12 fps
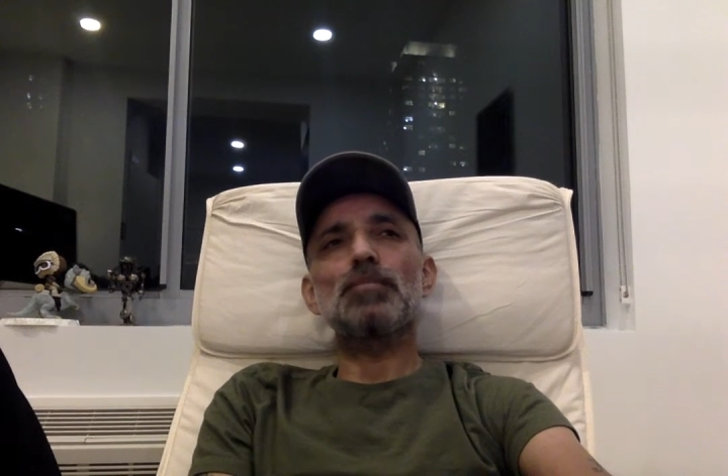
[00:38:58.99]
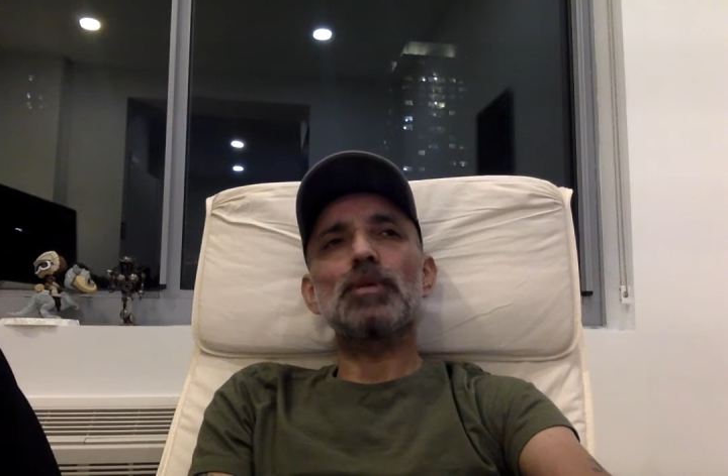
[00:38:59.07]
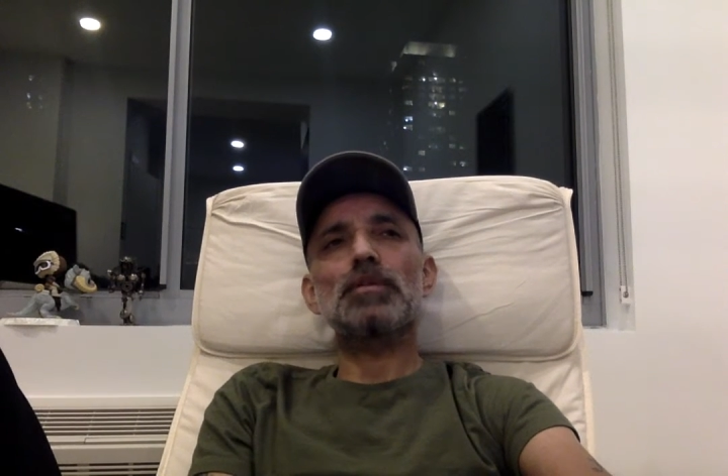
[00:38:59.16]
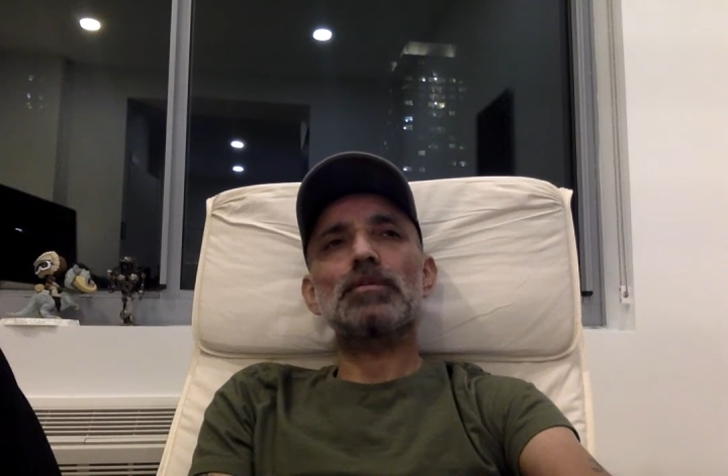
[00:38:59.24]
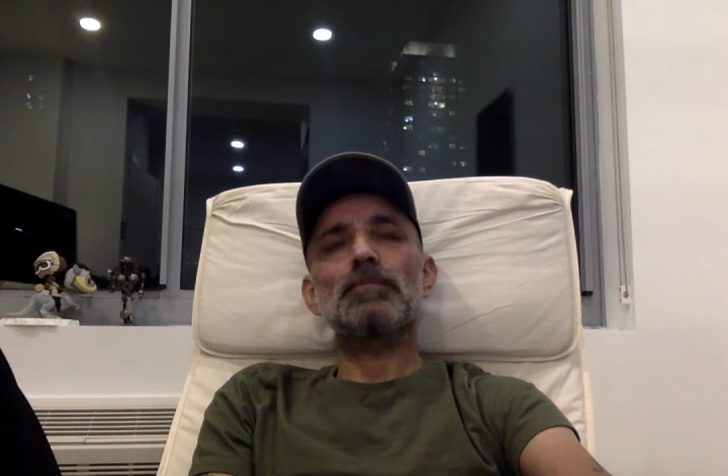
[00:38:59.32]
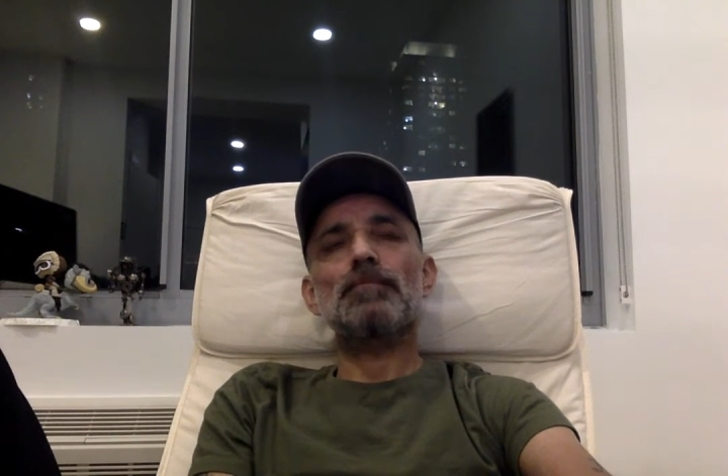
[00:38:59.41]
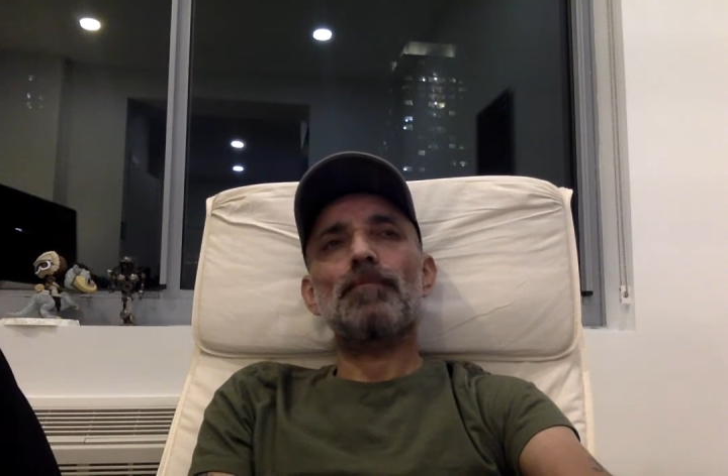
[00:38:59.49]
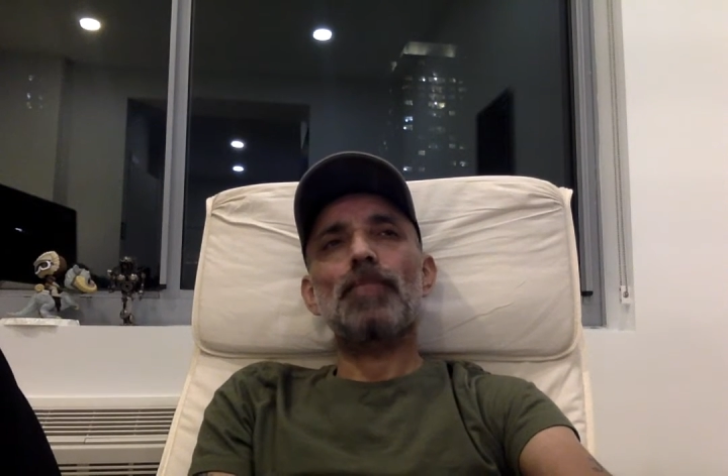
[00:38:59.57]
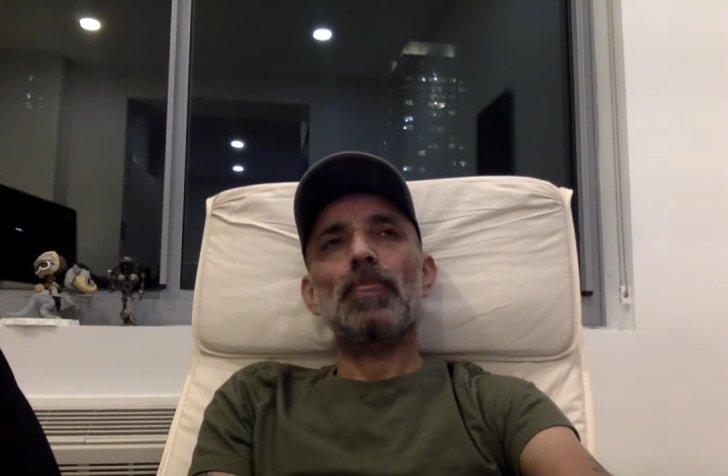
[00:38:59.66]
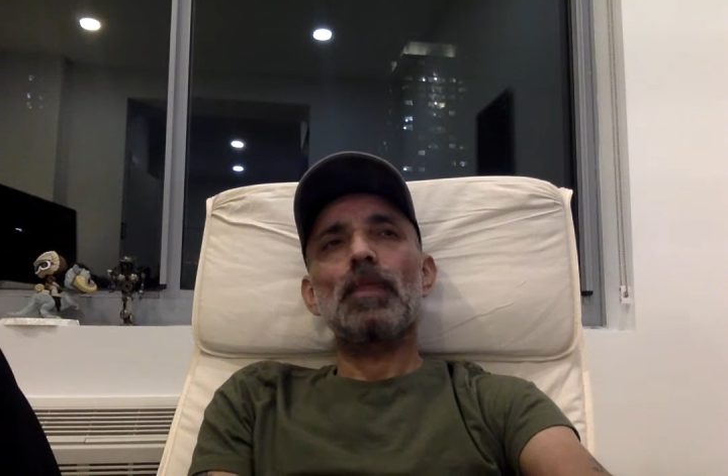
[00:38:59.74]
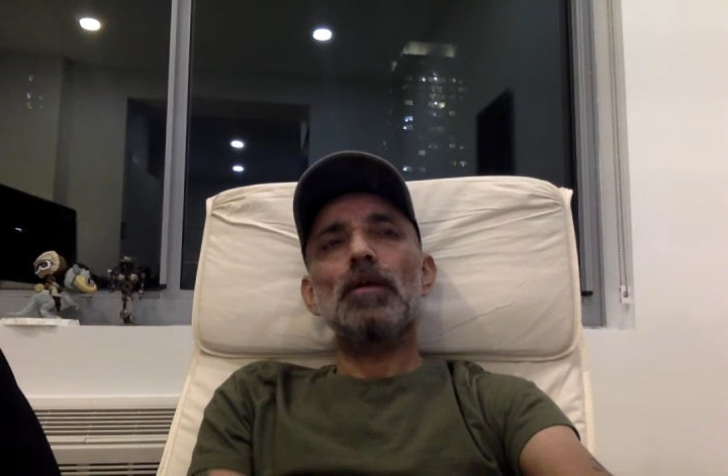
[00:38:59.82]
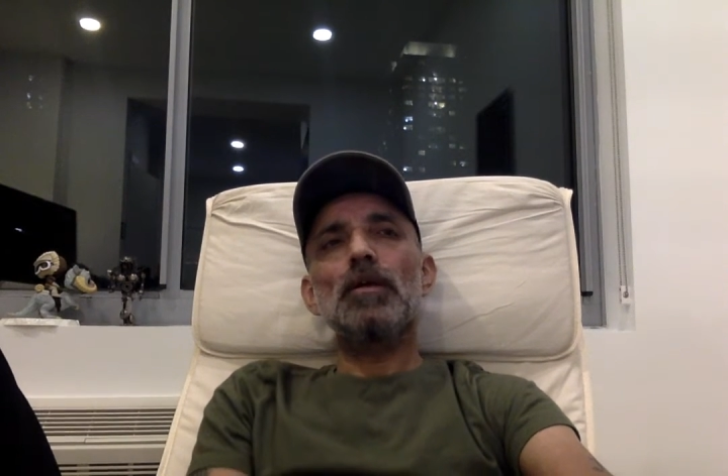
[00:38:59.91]
but
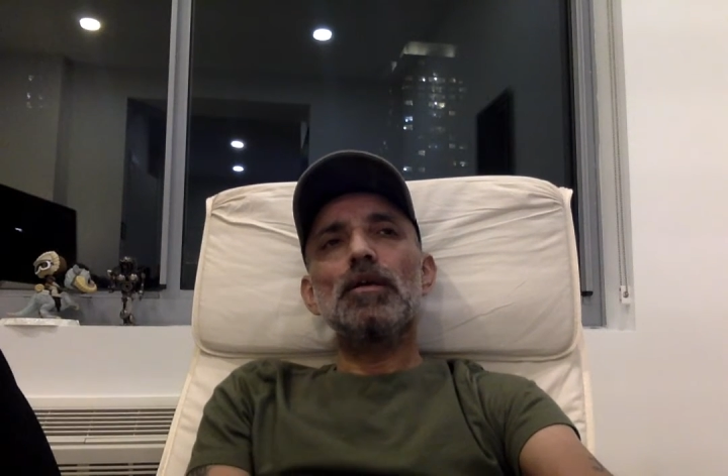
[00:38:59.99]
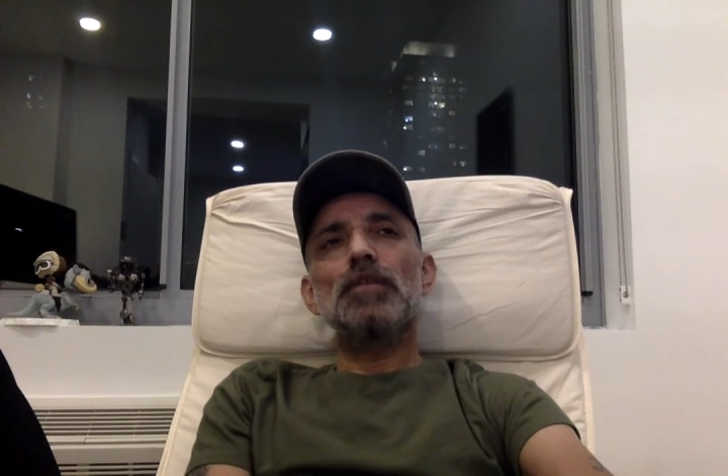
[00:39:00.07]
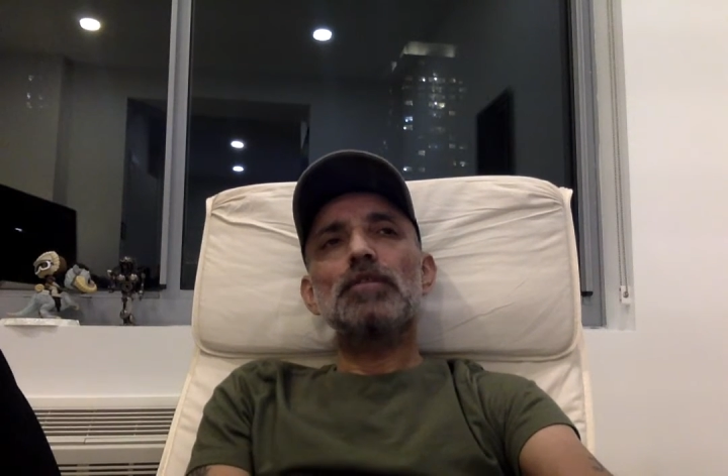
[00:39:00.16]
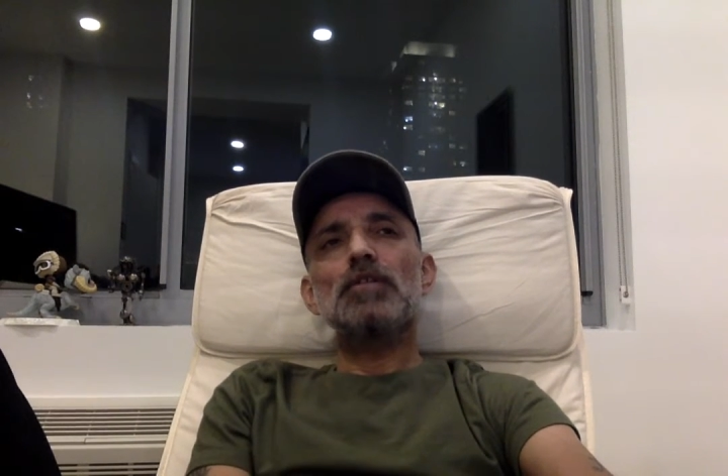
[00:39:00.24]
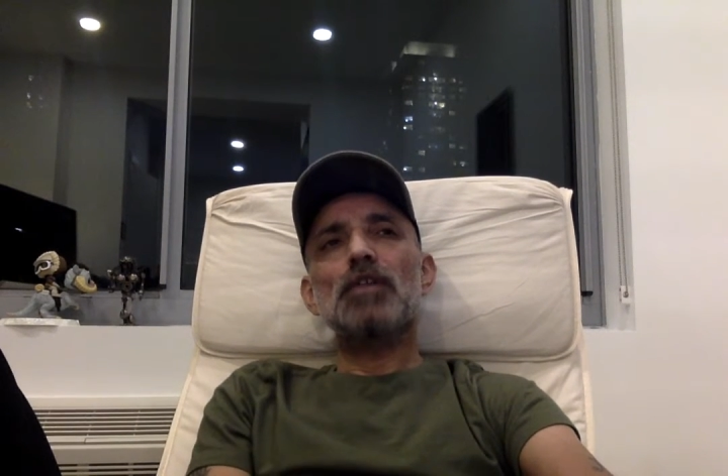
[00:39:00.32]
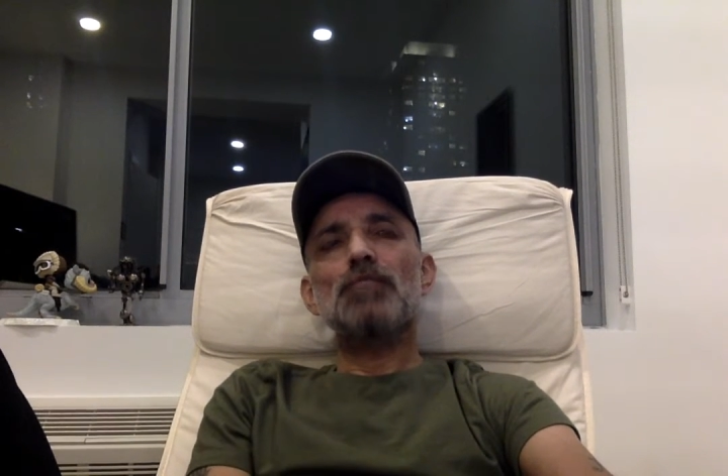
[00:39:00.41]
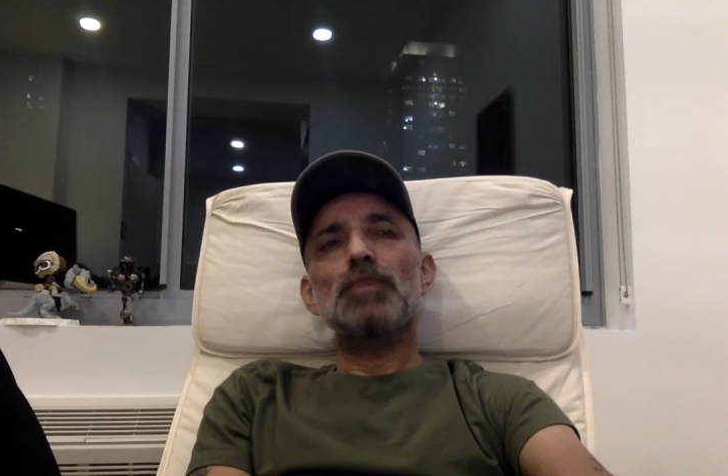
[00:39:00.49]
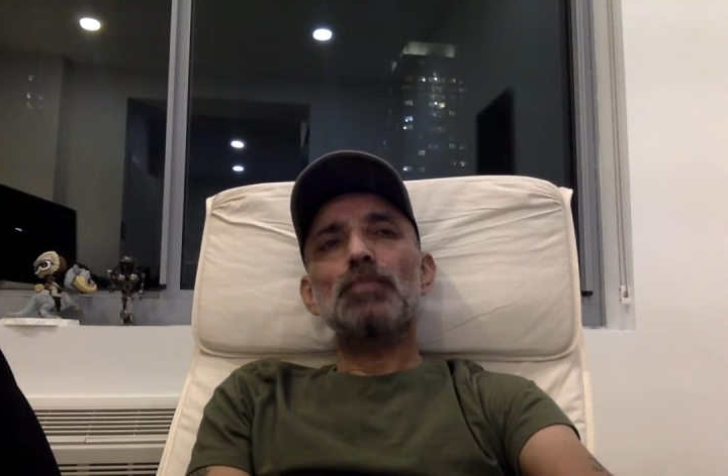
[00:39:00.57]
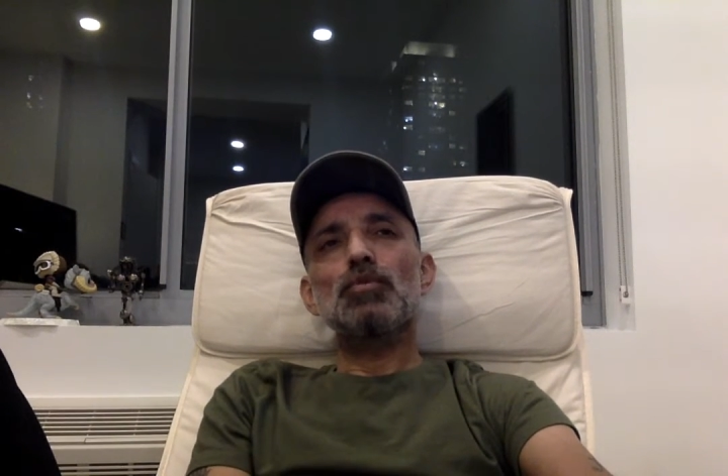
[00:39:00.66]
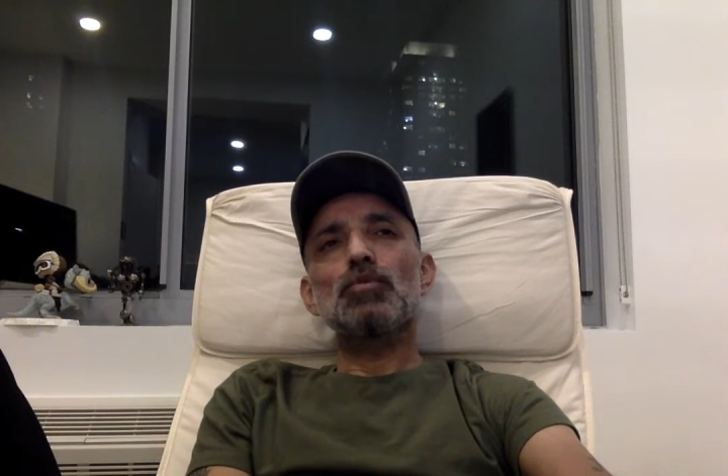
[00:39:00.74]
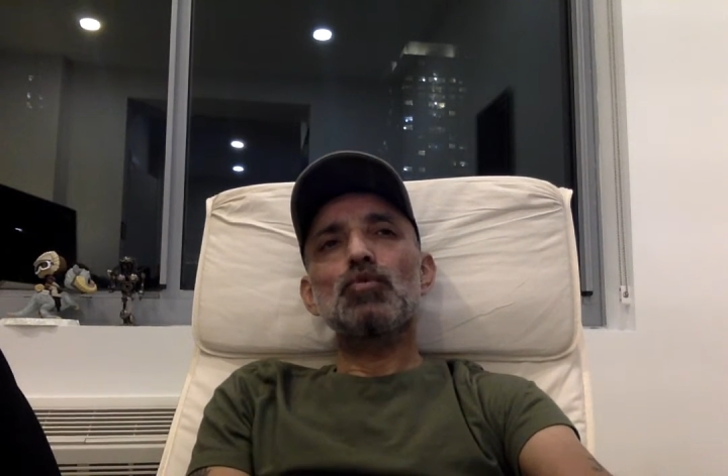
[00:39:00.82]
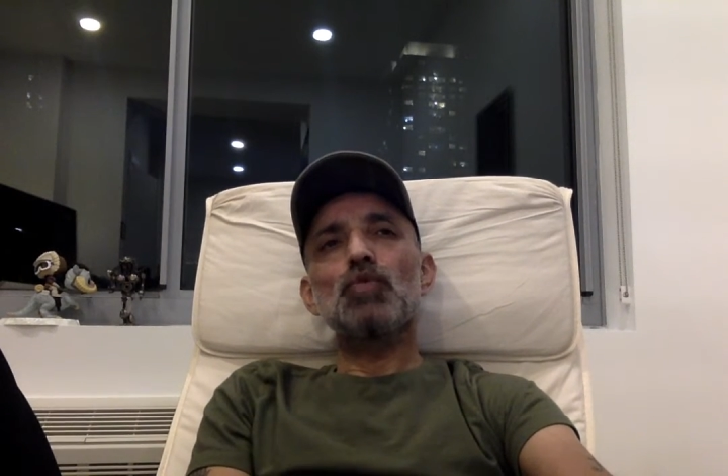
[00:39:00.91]
there are
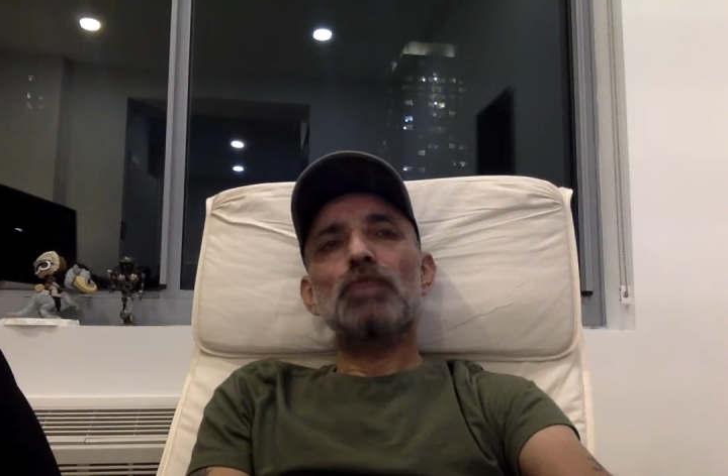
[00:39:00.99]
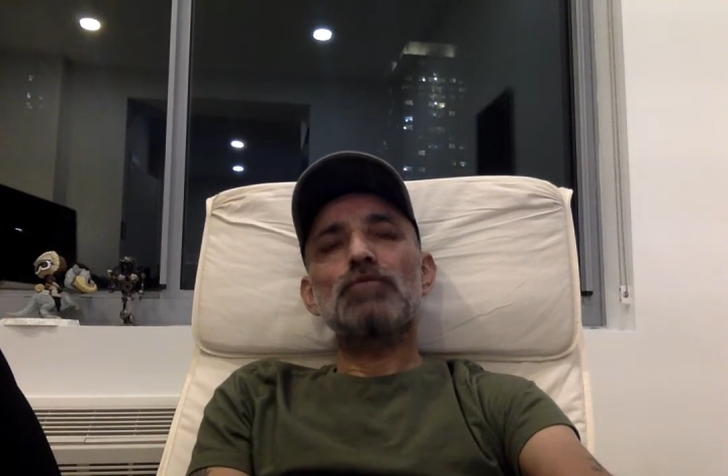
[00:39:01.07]
people who have